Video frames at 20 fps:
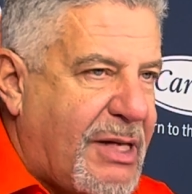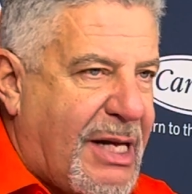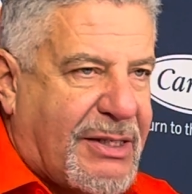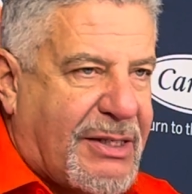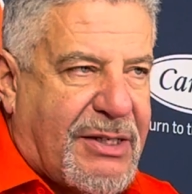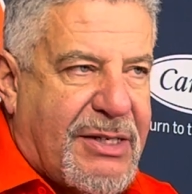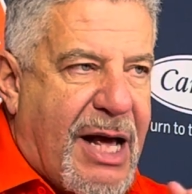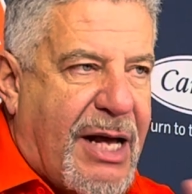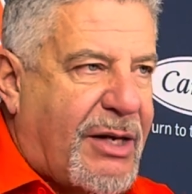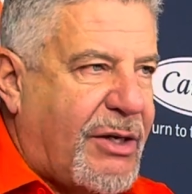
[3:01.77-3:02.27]
I
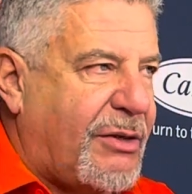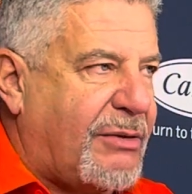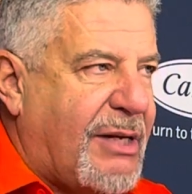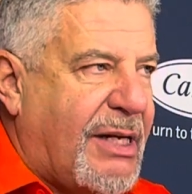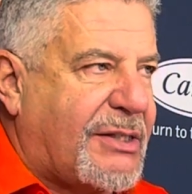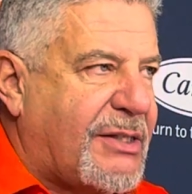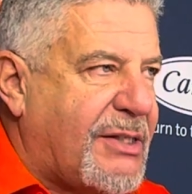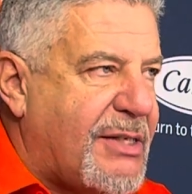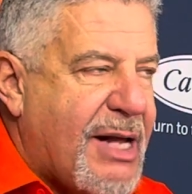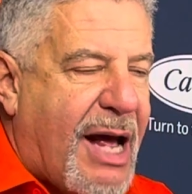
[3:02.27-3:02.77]
got to
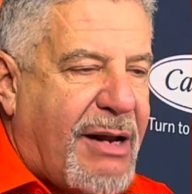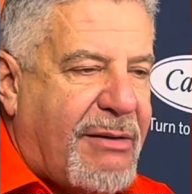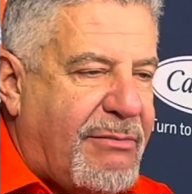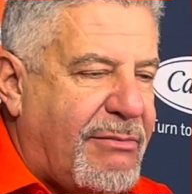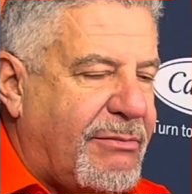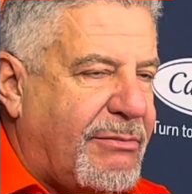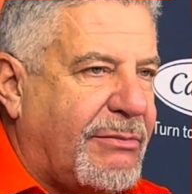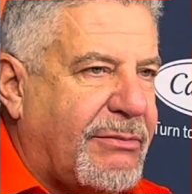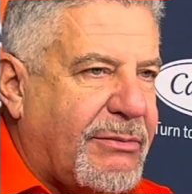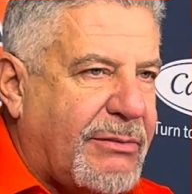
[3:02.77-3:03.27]

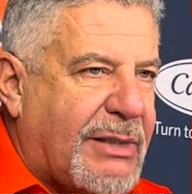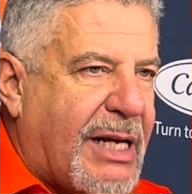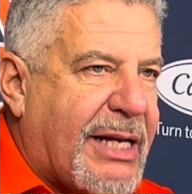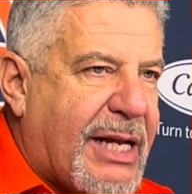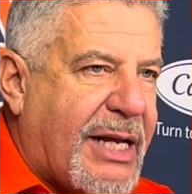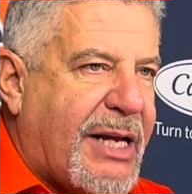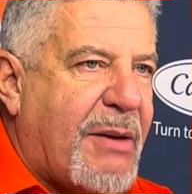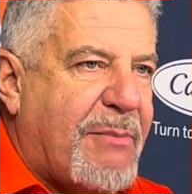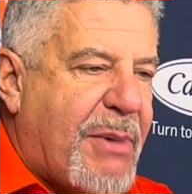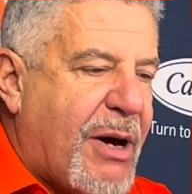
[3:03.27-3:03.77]

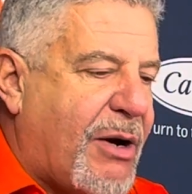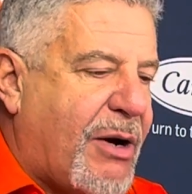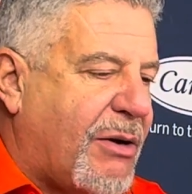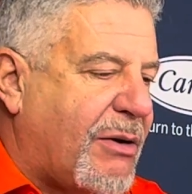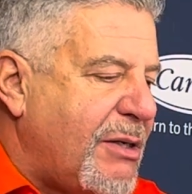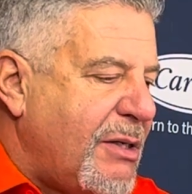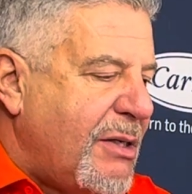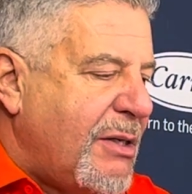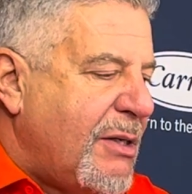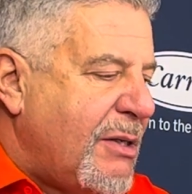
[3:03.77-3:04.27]
get better
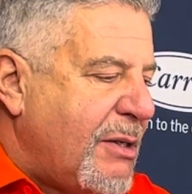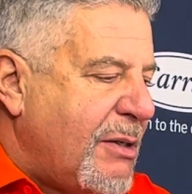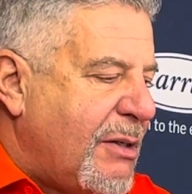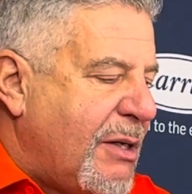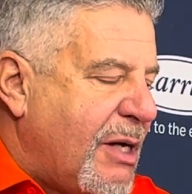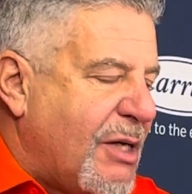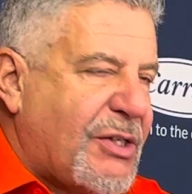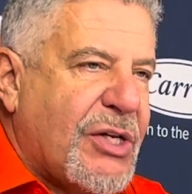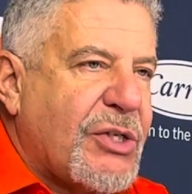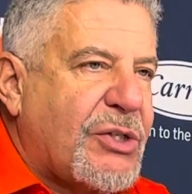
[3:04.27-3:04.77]

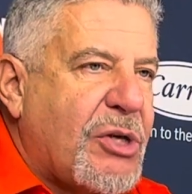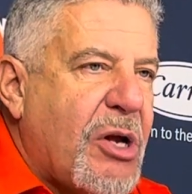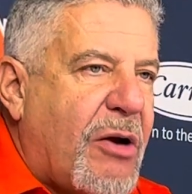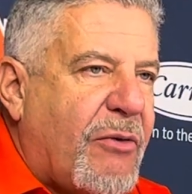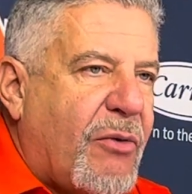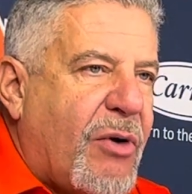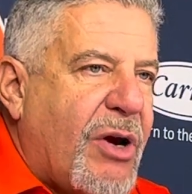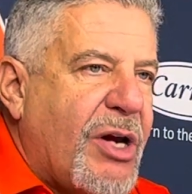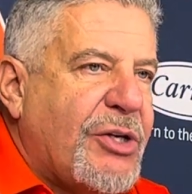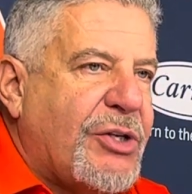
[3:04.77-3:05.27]
assist
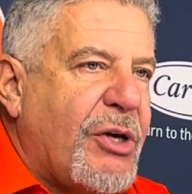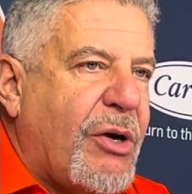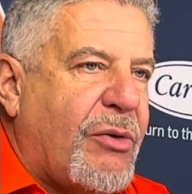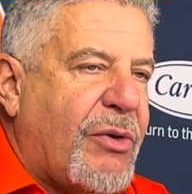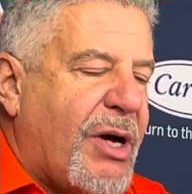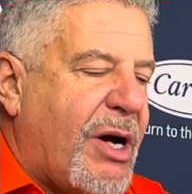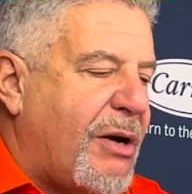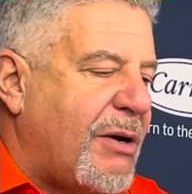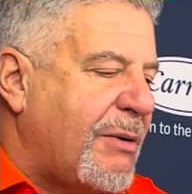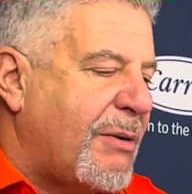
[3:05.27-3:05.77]
turnover ratio
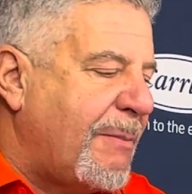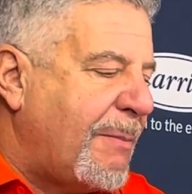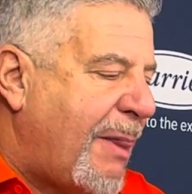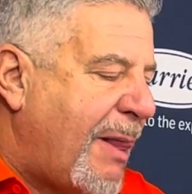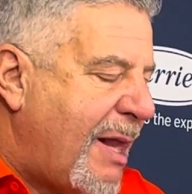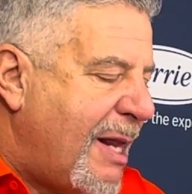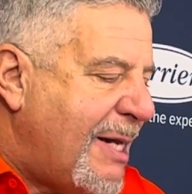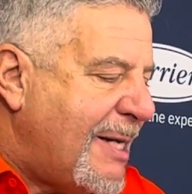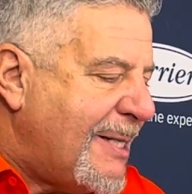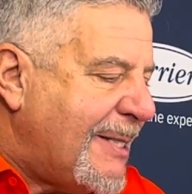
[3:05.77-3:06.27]
there.
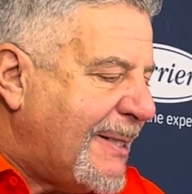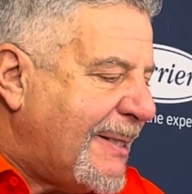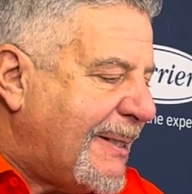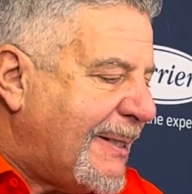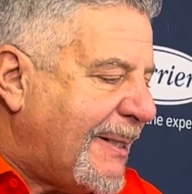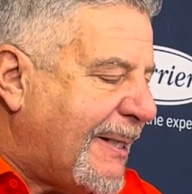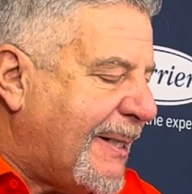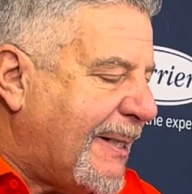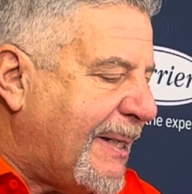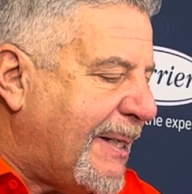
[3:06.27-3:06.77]

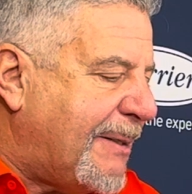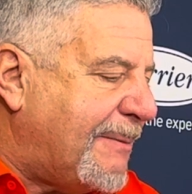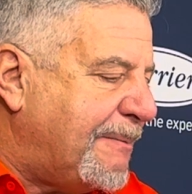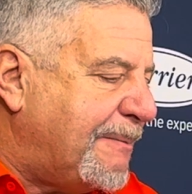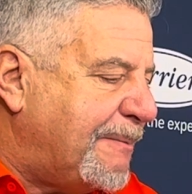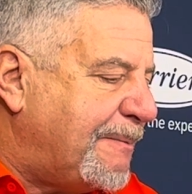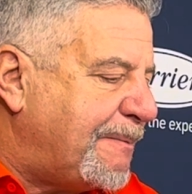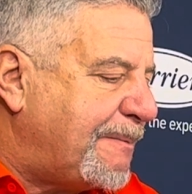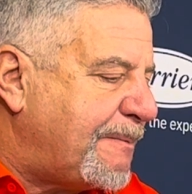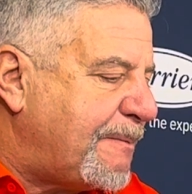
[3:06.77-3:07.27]

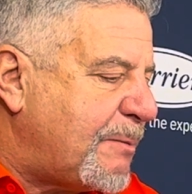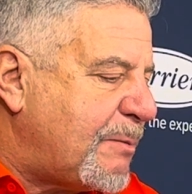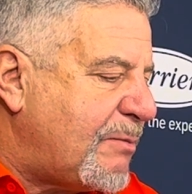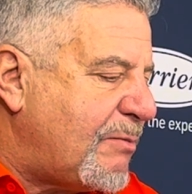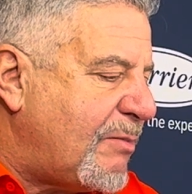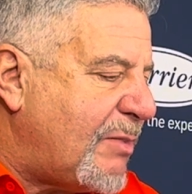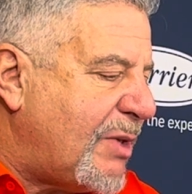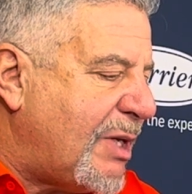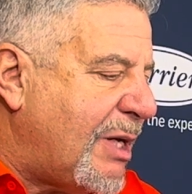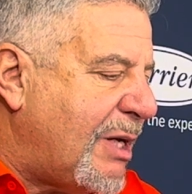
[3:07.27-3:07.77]

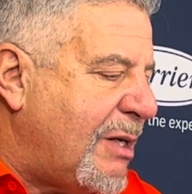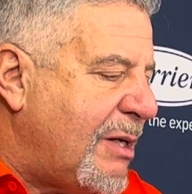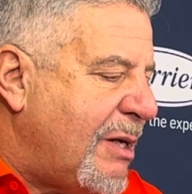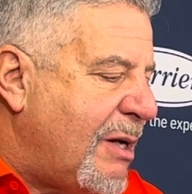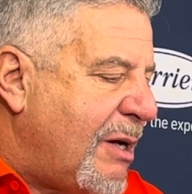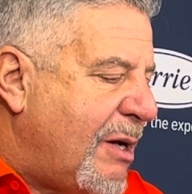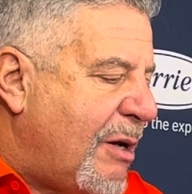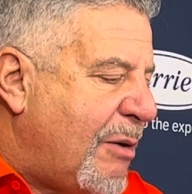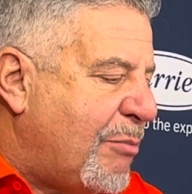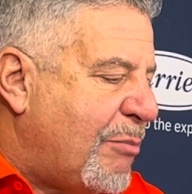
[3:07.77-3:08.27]

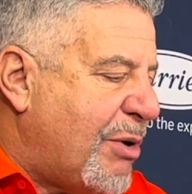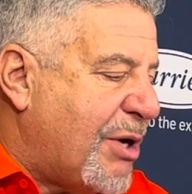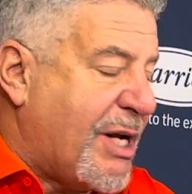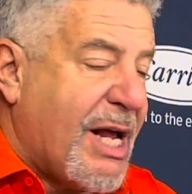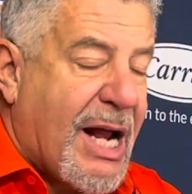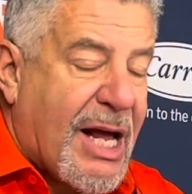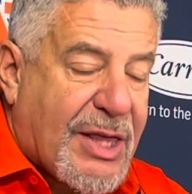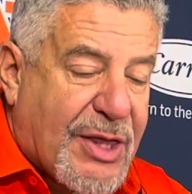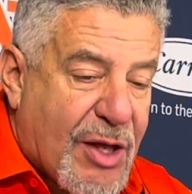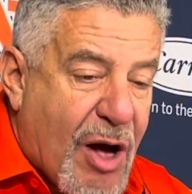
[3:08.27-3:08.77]
But
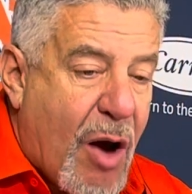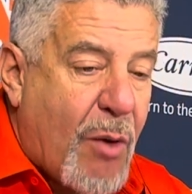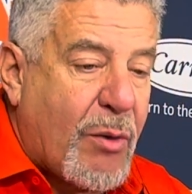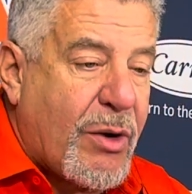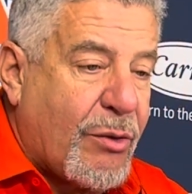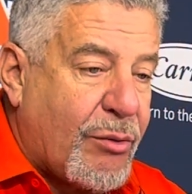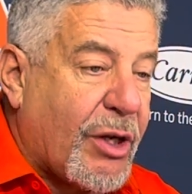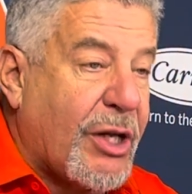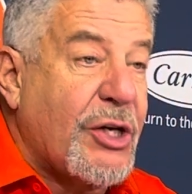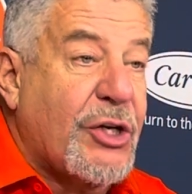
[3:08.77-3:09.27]
again, I thought we
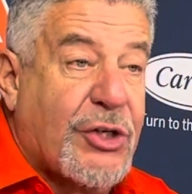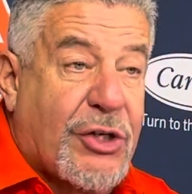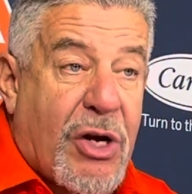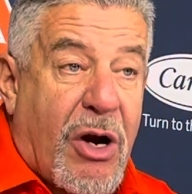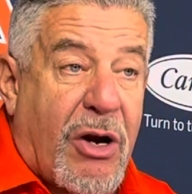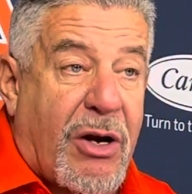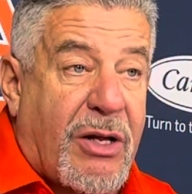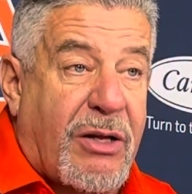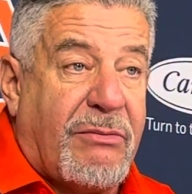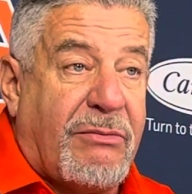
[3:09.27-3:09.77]
really
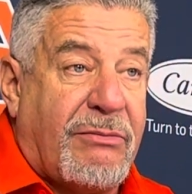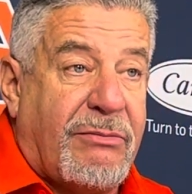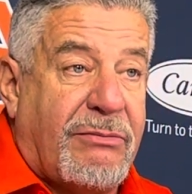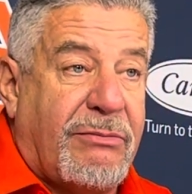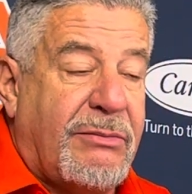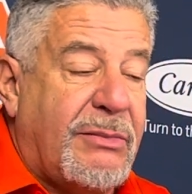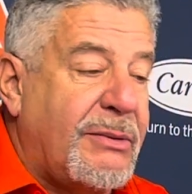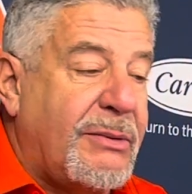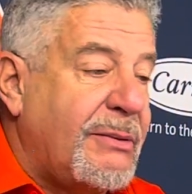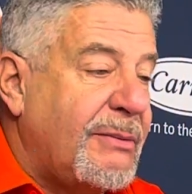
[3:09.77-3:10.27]
shared it
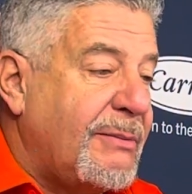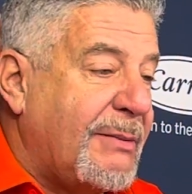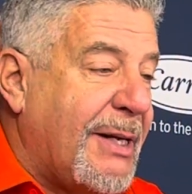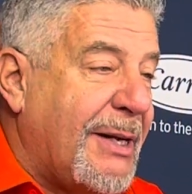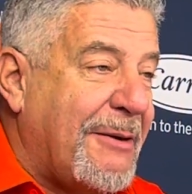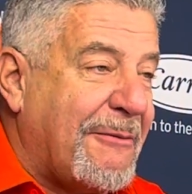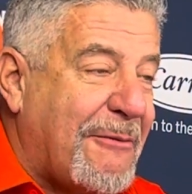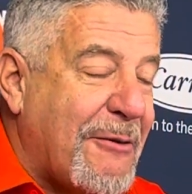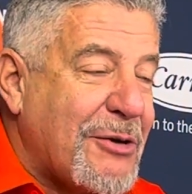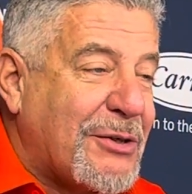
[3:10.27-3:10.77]

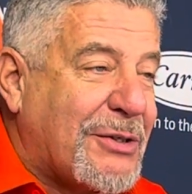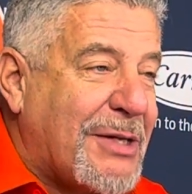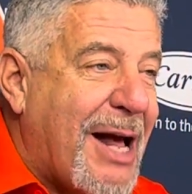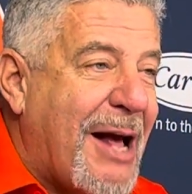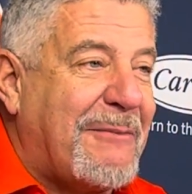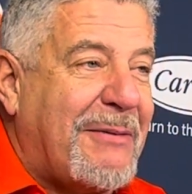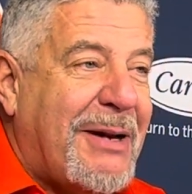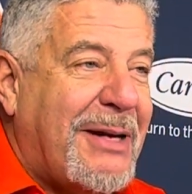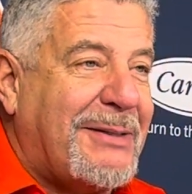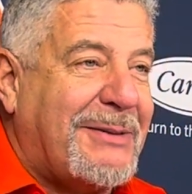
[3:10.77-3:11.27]
in the first
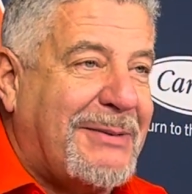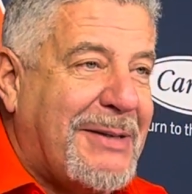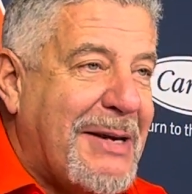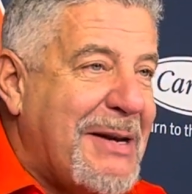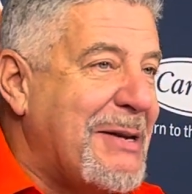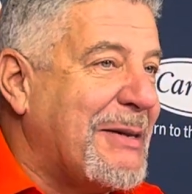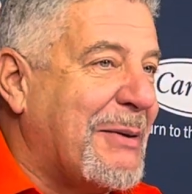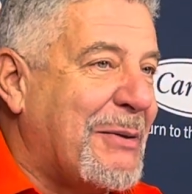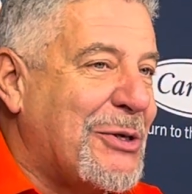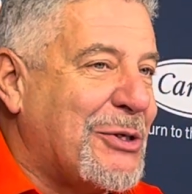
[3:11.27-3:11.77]
half, and I
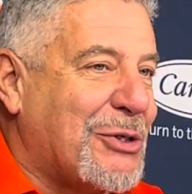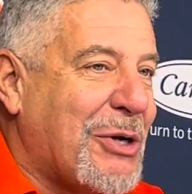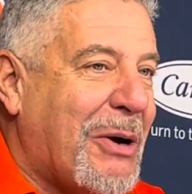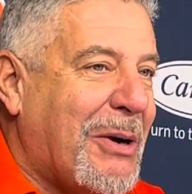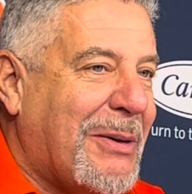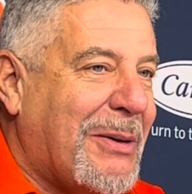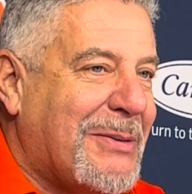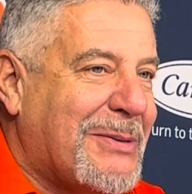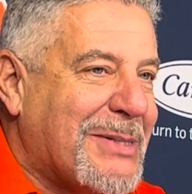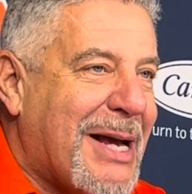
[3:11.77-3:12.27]
didn't think we shared
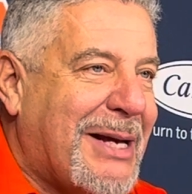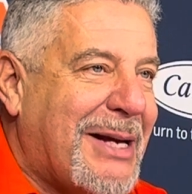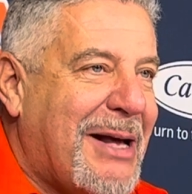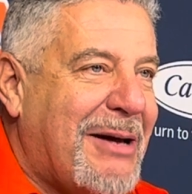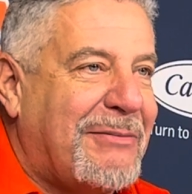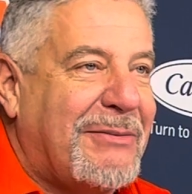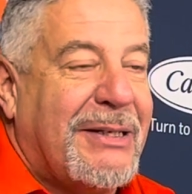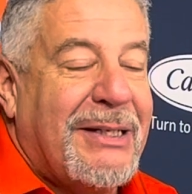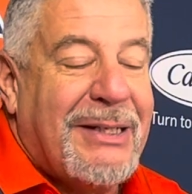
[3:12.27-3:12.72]
it in the second half.